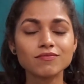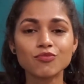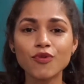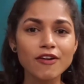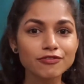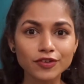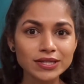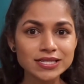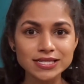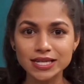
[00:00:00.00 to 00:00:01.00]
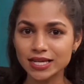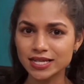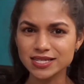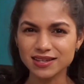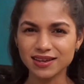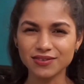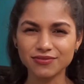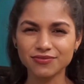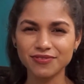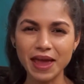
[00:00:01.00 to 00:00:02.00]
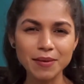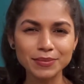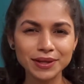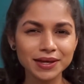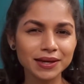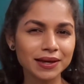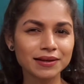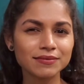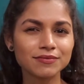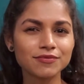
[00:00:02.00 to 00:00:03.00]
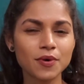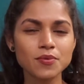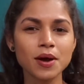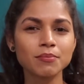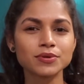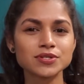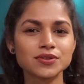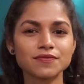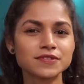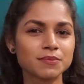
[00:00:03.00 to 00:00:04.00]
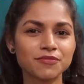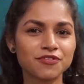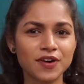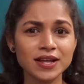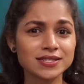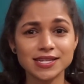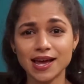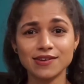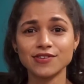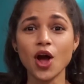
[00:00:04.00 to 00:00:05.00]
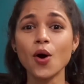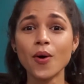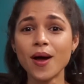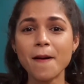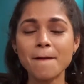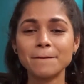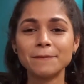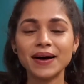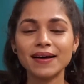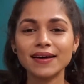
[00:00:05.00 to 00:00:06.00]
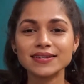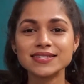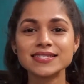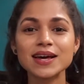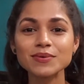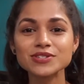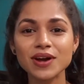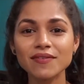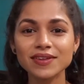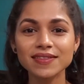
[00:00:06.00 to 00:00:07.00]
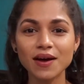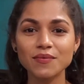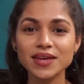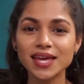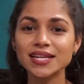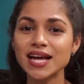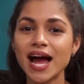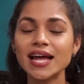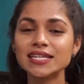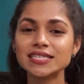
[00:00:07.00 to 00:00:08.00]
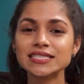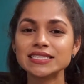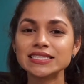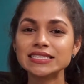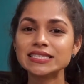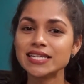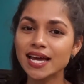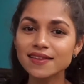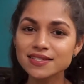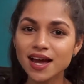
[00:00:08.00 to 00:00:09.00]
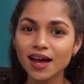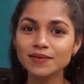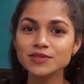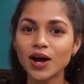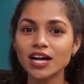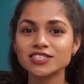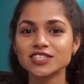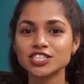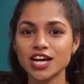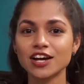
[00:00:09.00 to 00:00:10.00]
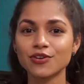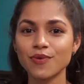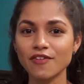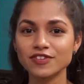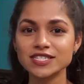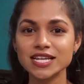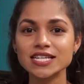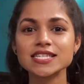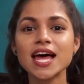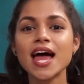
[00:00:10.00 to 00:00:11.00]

references, like family and phone numbers of some friends, I don't know. But since I was traveling that weekend, I didn't take the time to actually check her references,